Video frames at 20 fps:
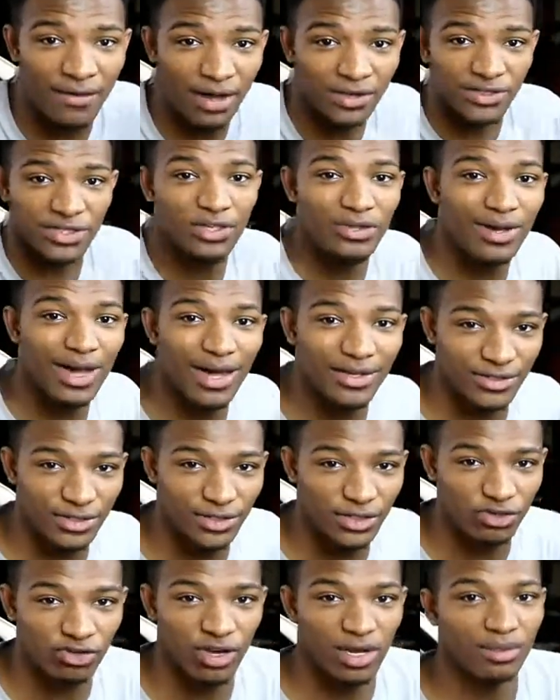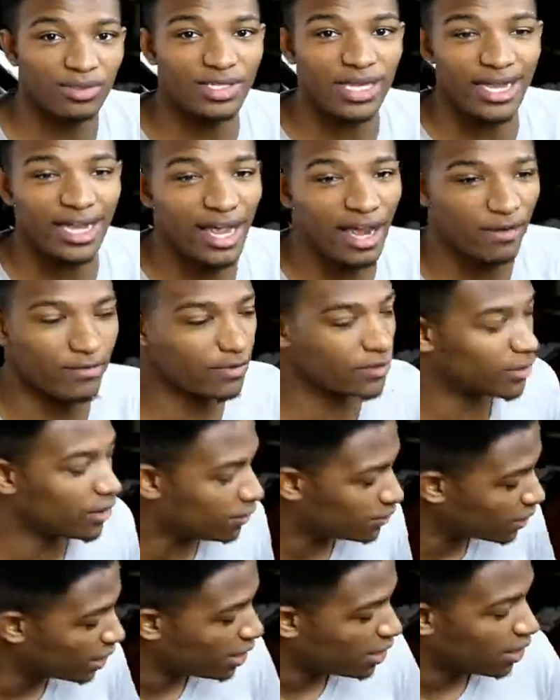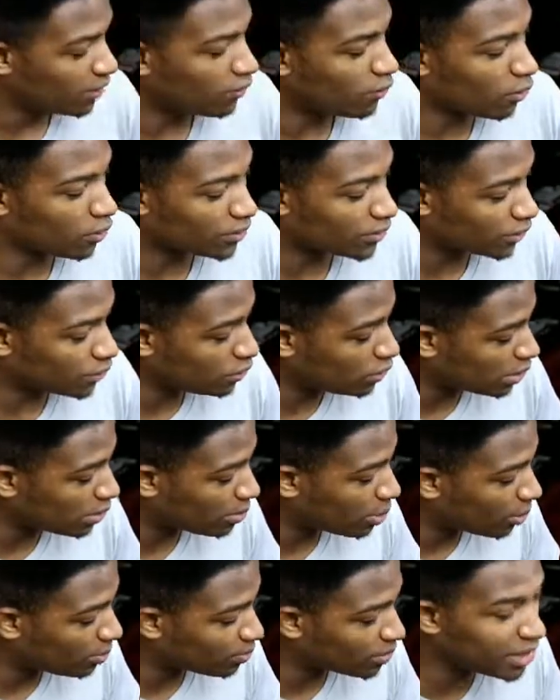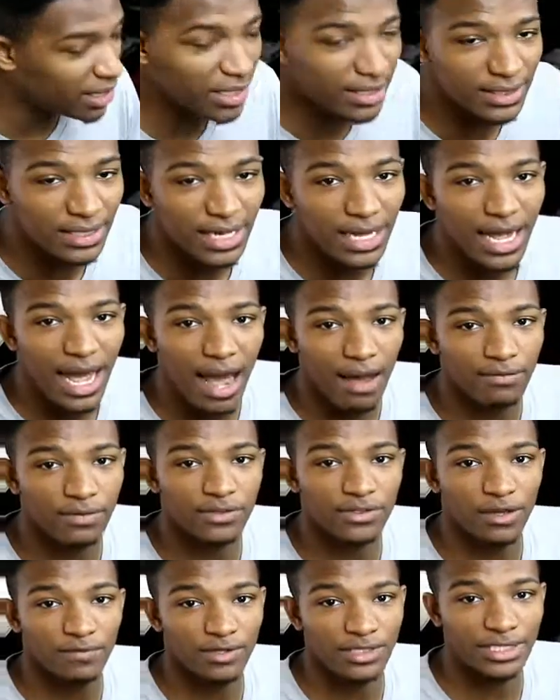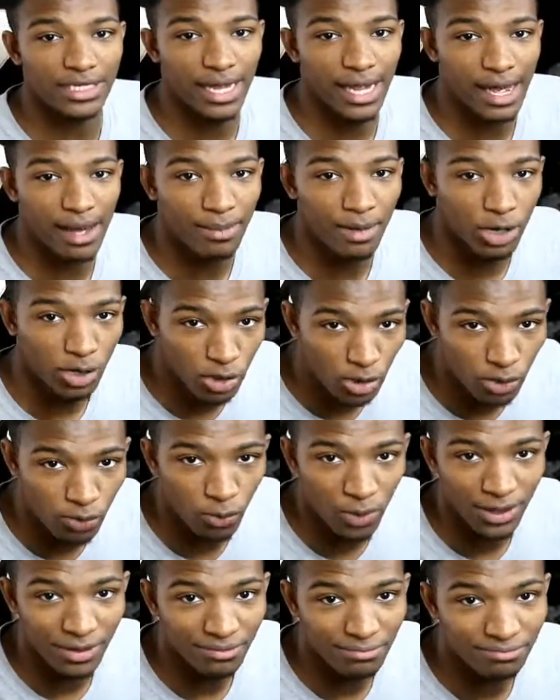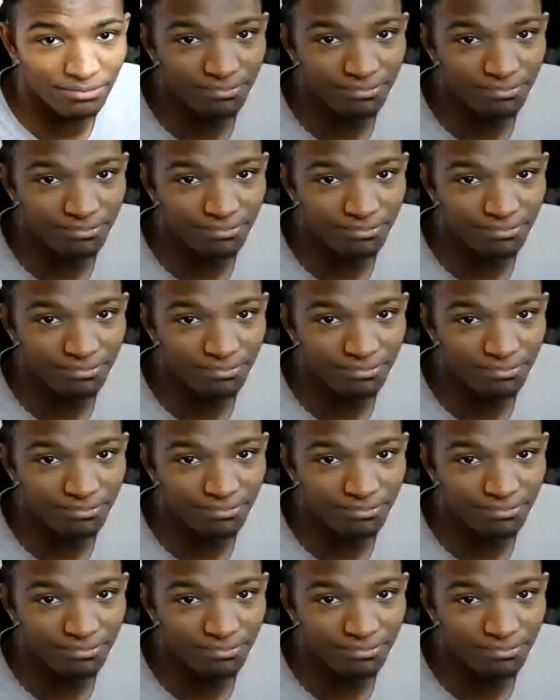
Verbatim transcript: I'll see you guys in the stream. Take care of yourselves. Of course, as usual, please have yourself a damn good one.